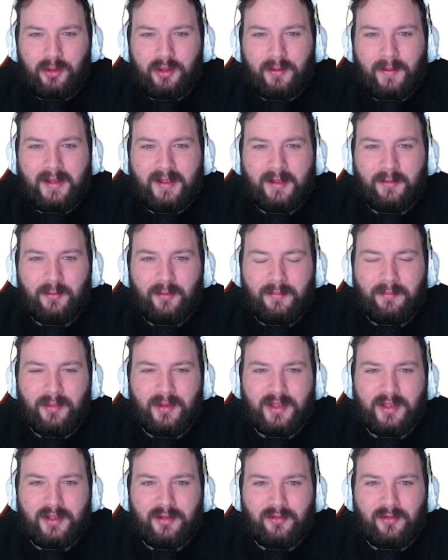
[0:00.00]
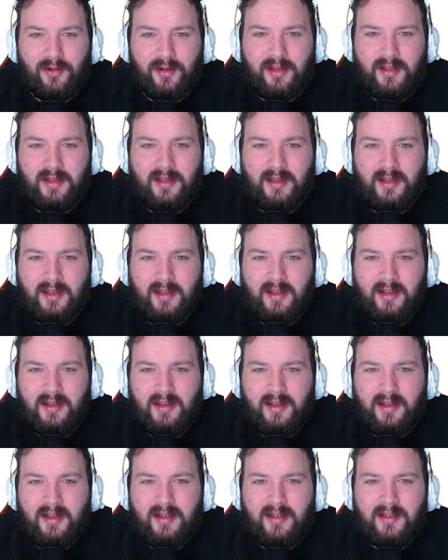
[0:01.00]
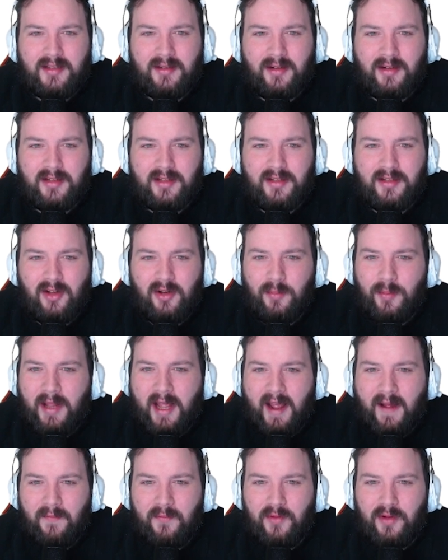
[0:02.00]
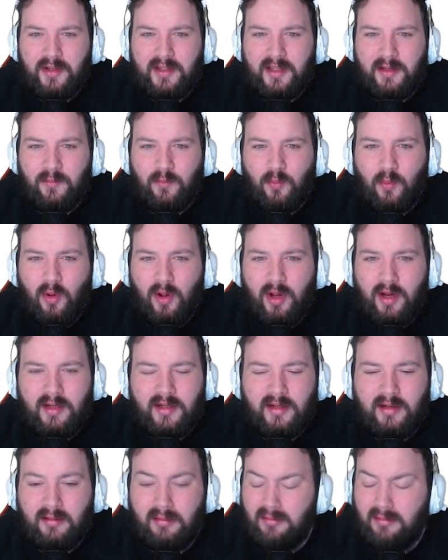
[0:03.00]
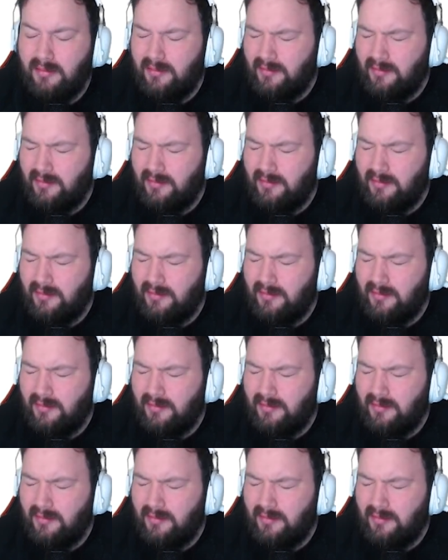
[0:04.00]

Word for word: put twenty-one, but it's right. So, because now we have nineteen. Why did I...